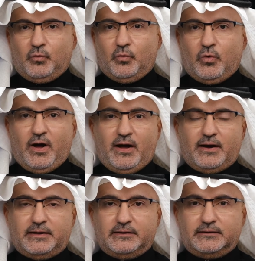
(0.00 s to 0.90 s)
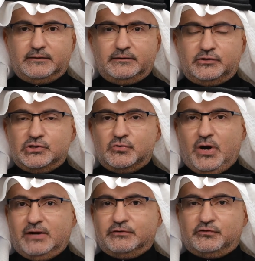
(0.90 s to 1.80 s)
why do you
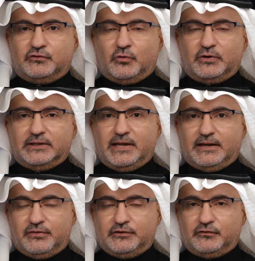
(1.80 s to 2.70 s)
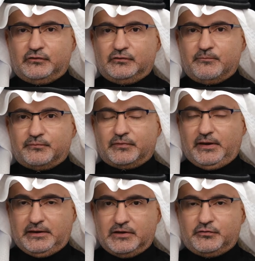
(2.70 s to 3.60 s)
have a story like this
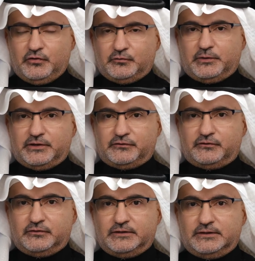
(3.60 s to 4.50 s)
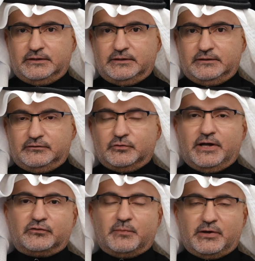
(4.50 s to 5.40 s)
in the first place? So
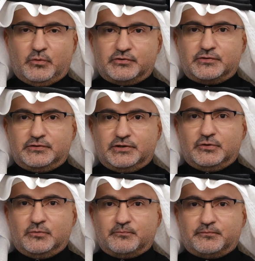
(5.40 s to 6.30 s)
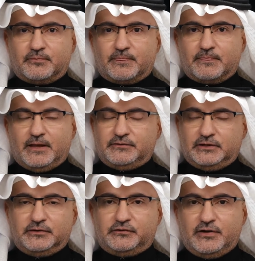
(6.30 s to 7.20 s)
that's my question to you.
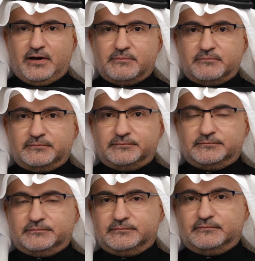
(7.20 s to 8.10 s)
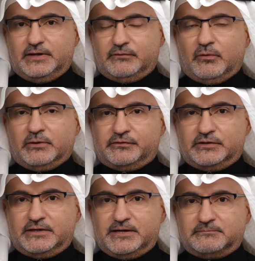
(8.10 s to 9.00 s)
Until next time, have a
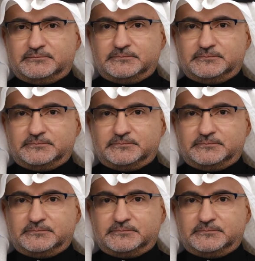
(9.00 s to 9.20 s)
blessed day.